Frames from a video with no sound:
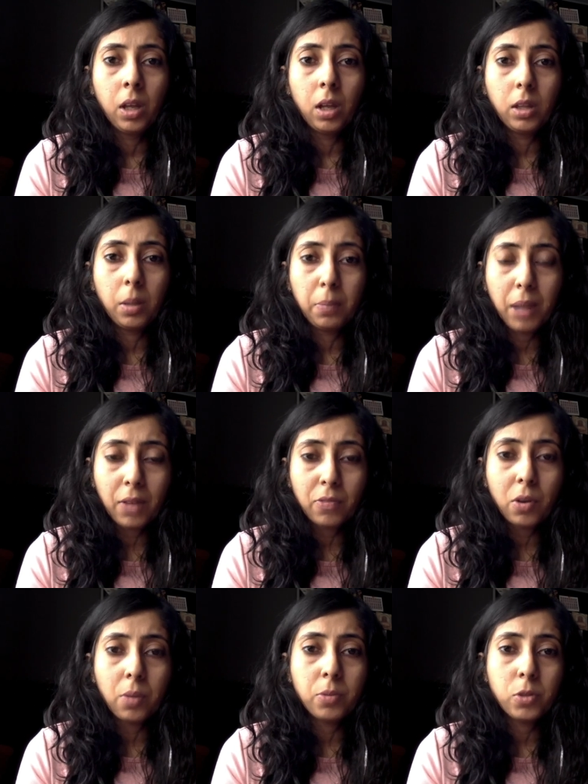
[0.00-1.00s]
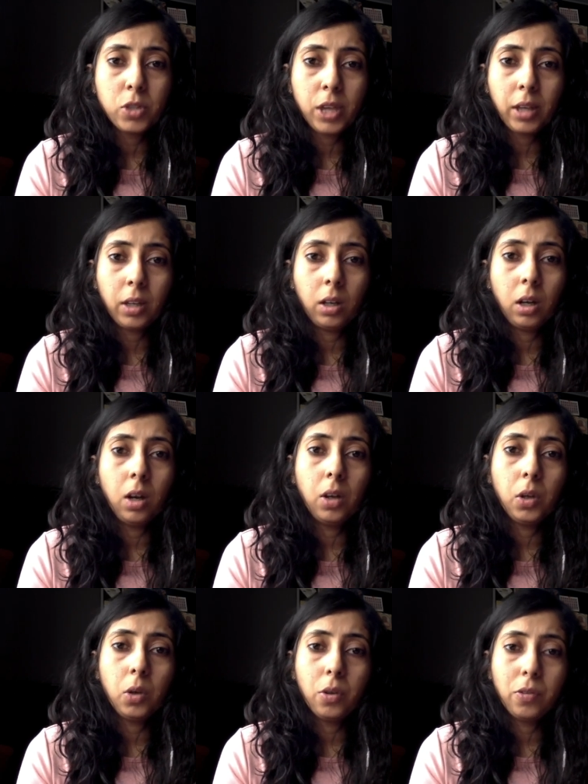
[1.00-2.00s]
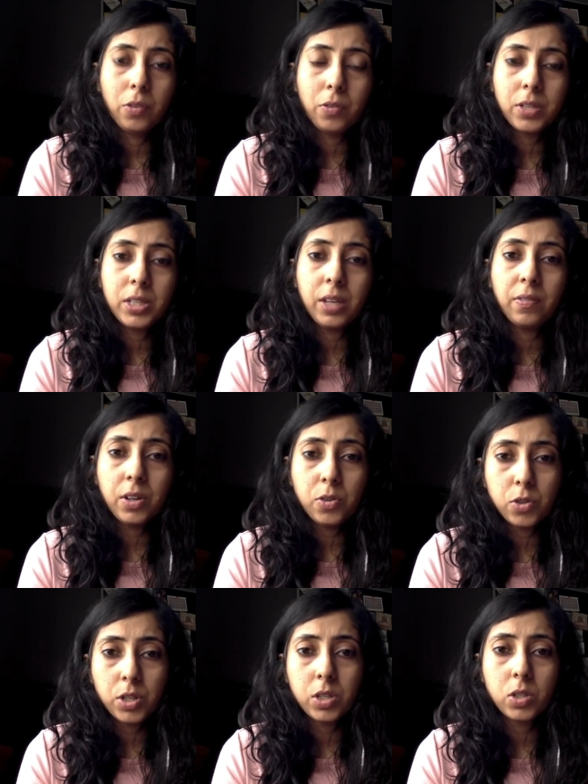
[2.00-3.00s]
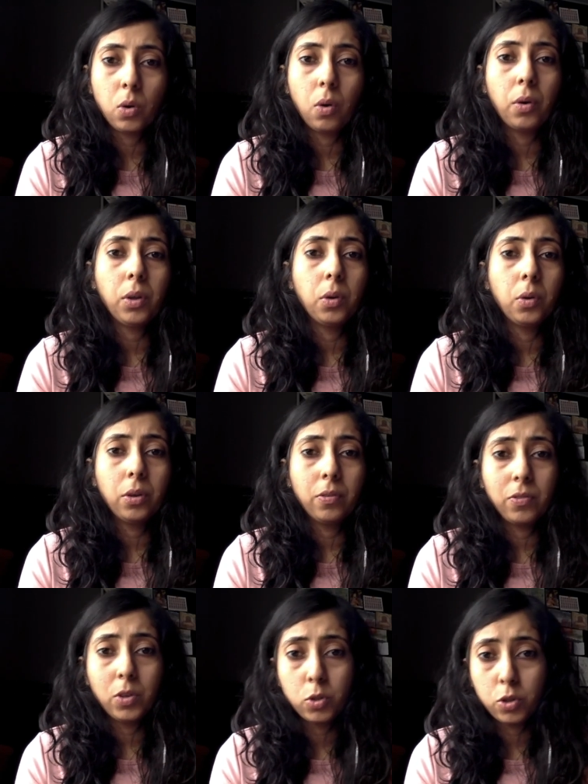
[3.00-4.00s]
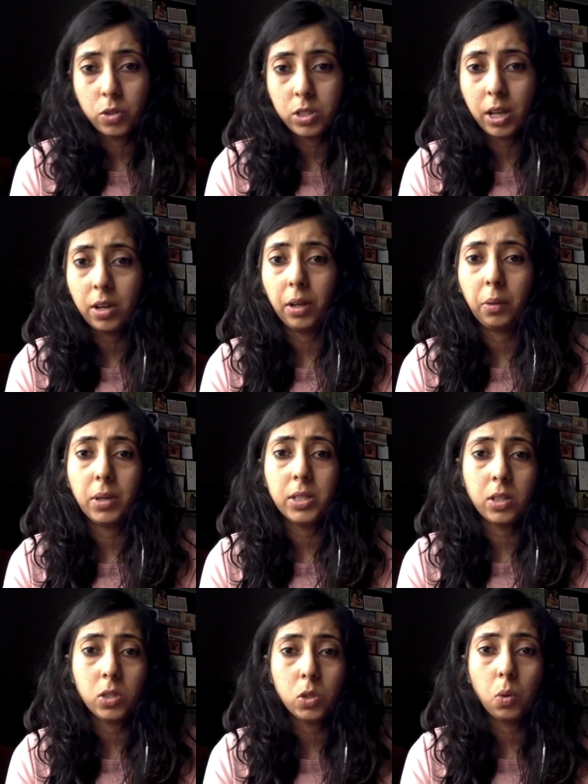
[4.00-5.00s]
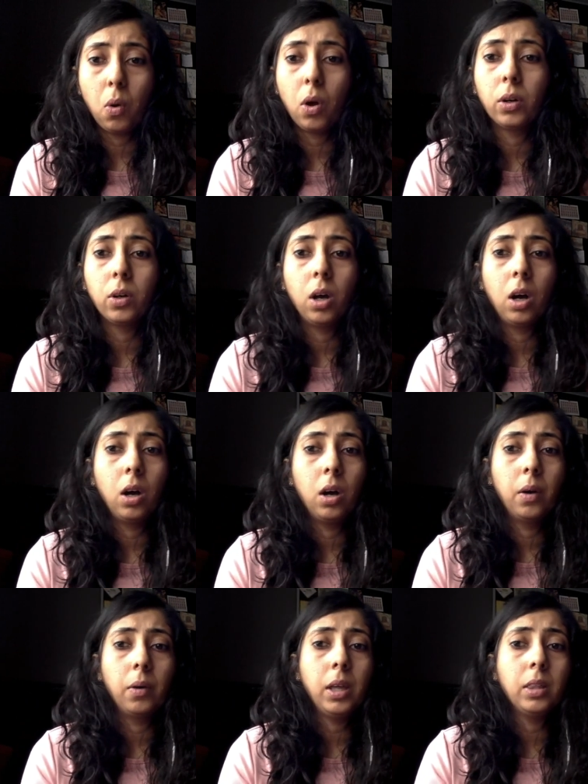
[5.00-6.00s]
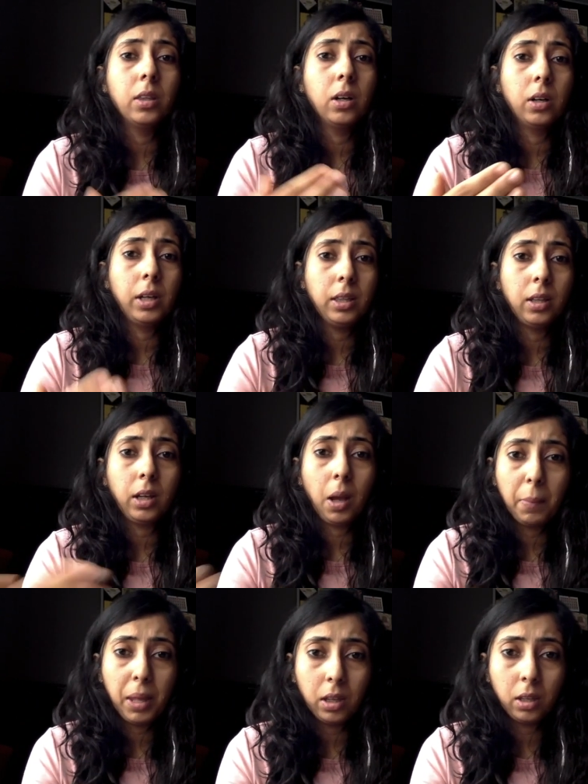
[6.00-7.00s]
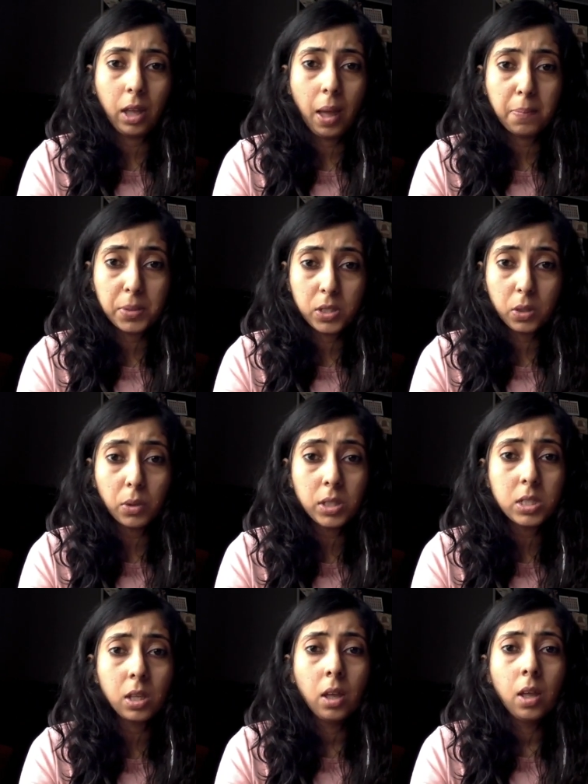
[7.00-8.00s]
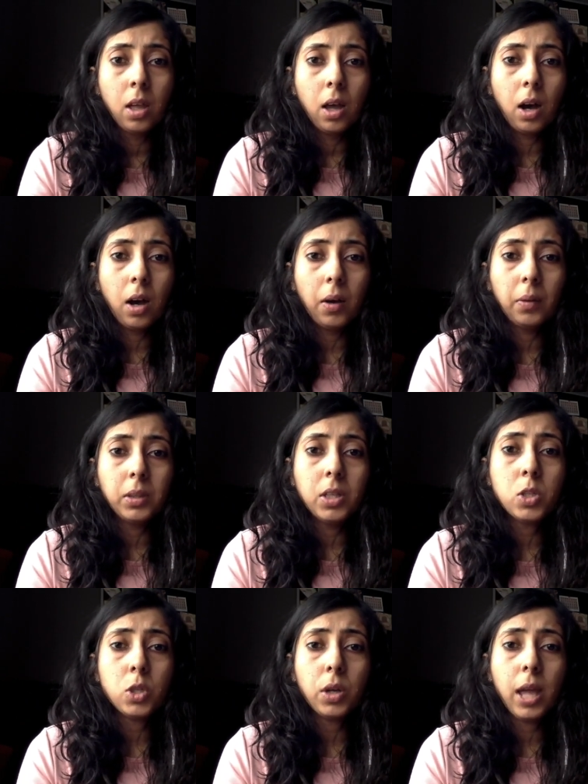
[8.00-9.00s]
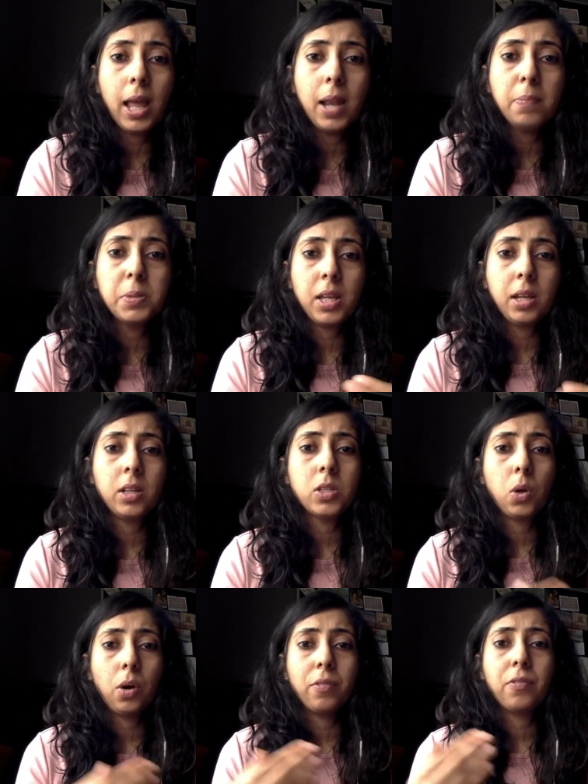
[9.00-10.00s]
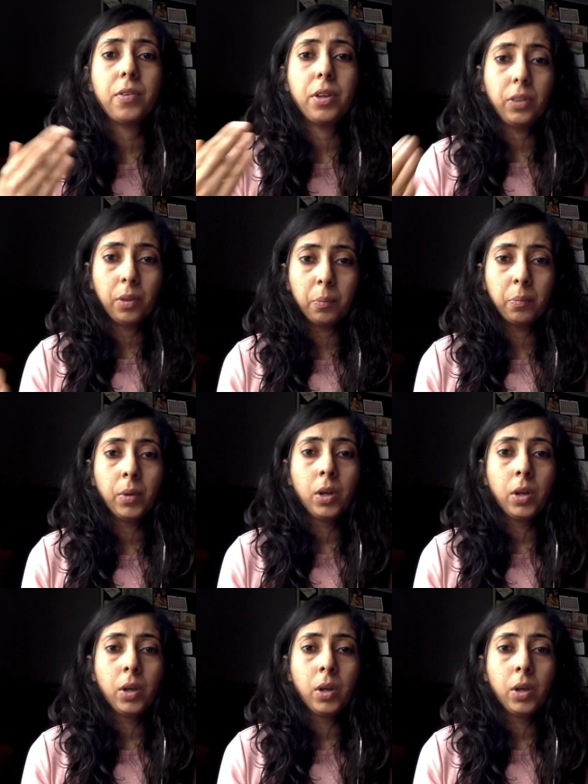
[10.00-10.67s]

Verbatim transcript: the platform to check, uh, you know, if you've received interest, or you know, if you should send requests and so on uh, in the in the coming episodes. Uh, this should help set a sort of rhythm